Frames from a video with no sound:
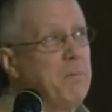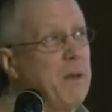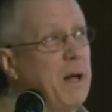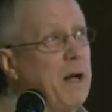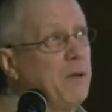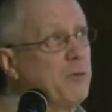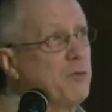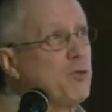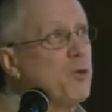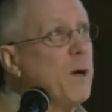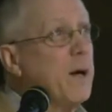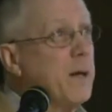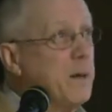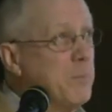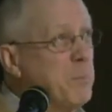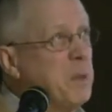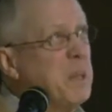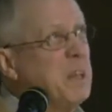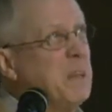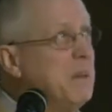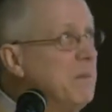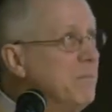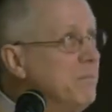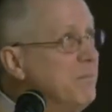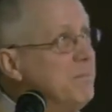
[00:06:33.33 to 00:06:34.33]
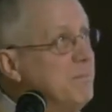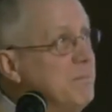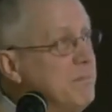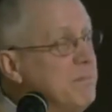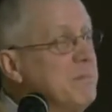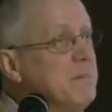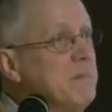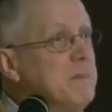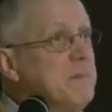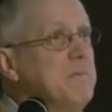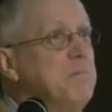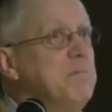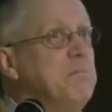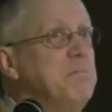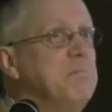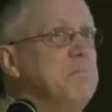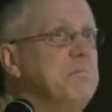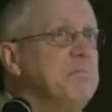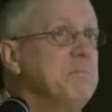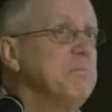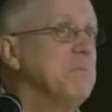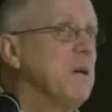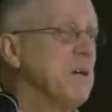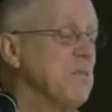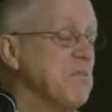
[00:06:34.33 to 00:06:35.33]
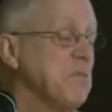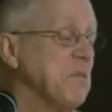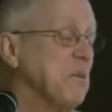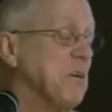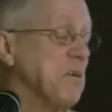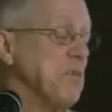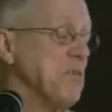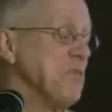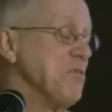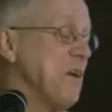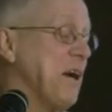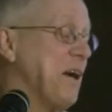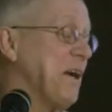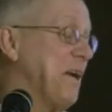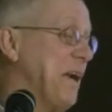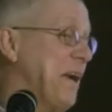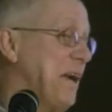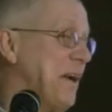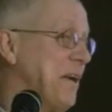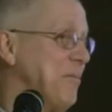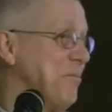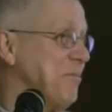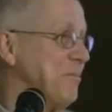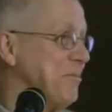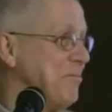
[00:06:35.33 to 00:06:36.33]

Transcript: I'll try to be as clear as I can